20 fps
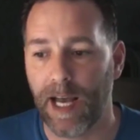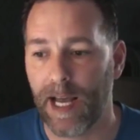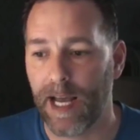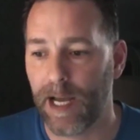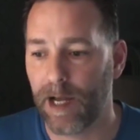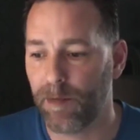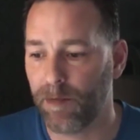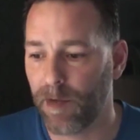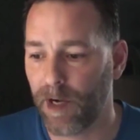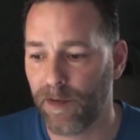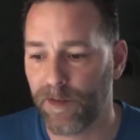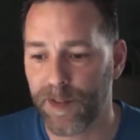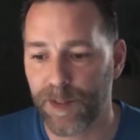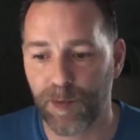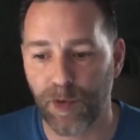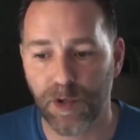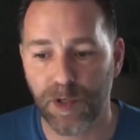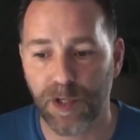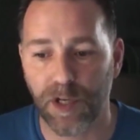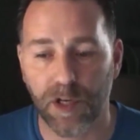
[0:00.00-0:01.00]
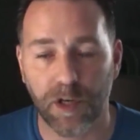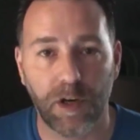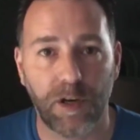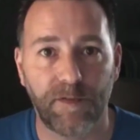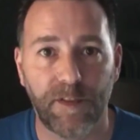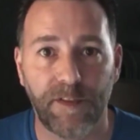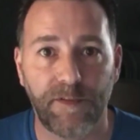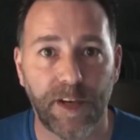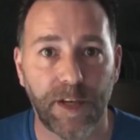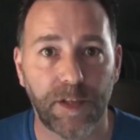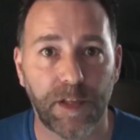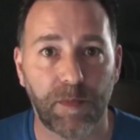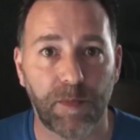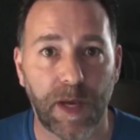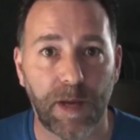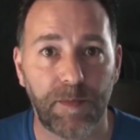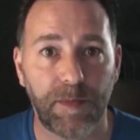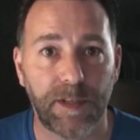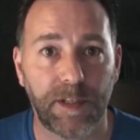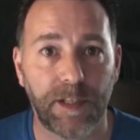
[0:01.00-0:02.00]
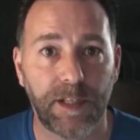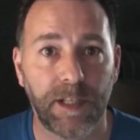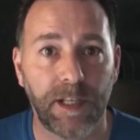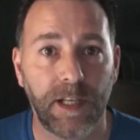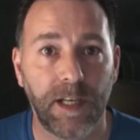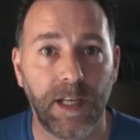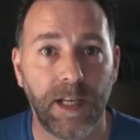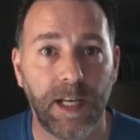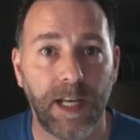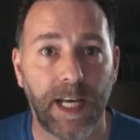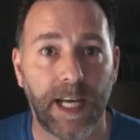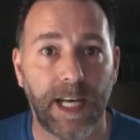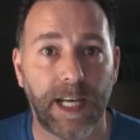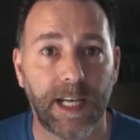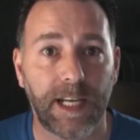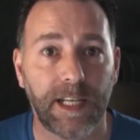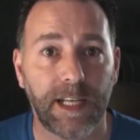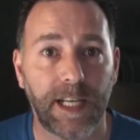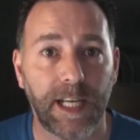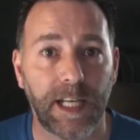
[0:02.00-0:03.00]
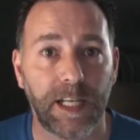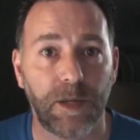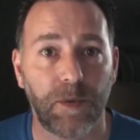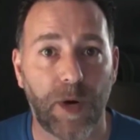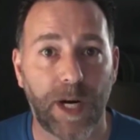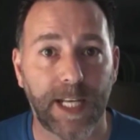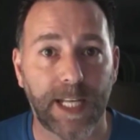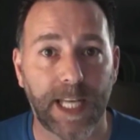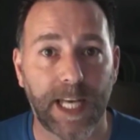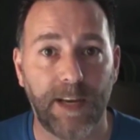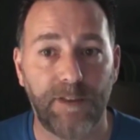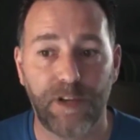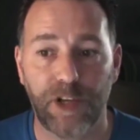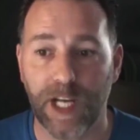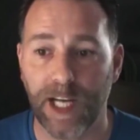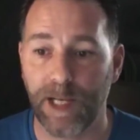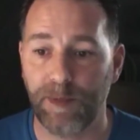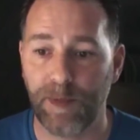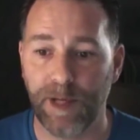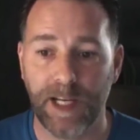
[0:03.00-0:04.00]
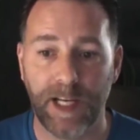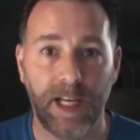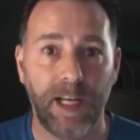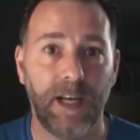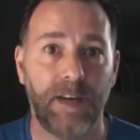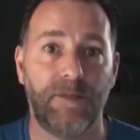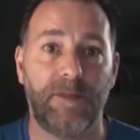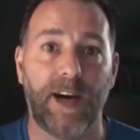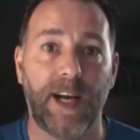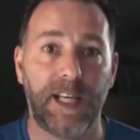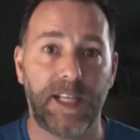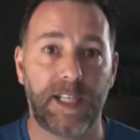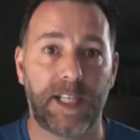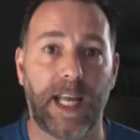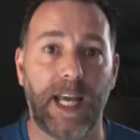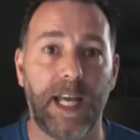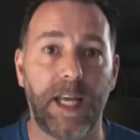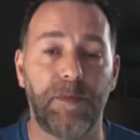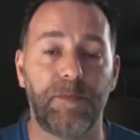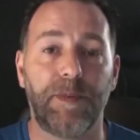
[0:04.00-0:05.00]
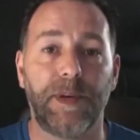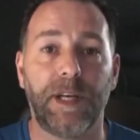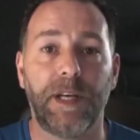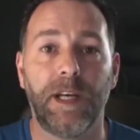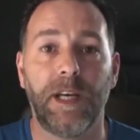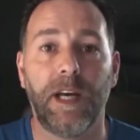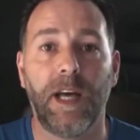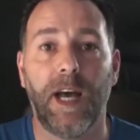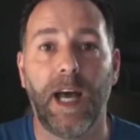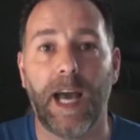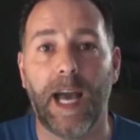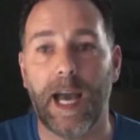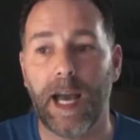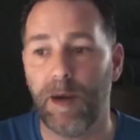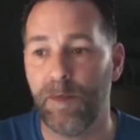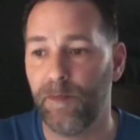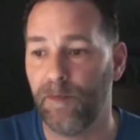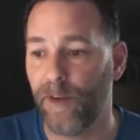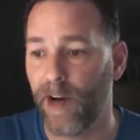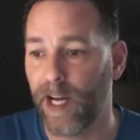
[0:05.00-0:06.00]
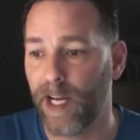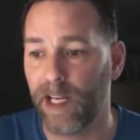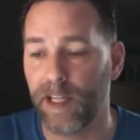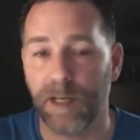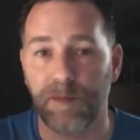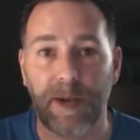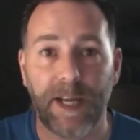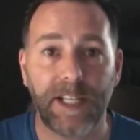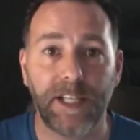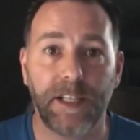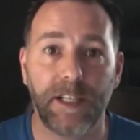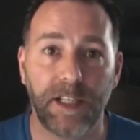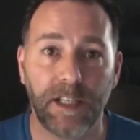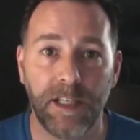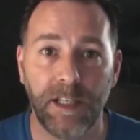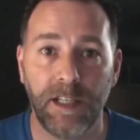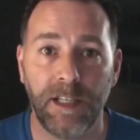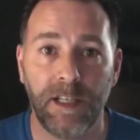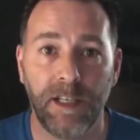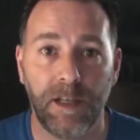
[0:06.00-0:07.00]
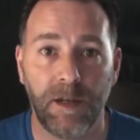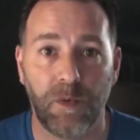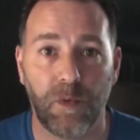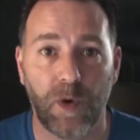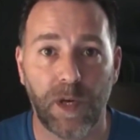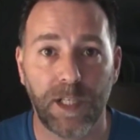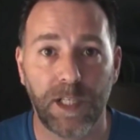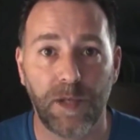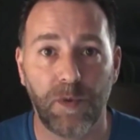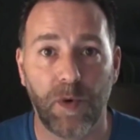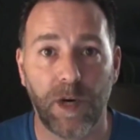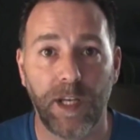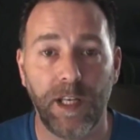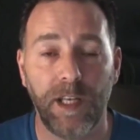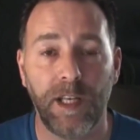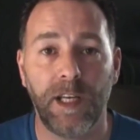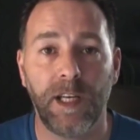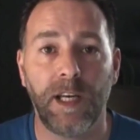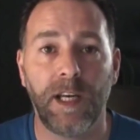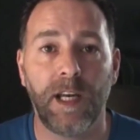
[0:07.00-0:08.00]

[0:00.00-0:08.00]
Um, I've spoke to a lot of the founding members in kind of the YDF tribe via Skype, um, via the messenger, one to one.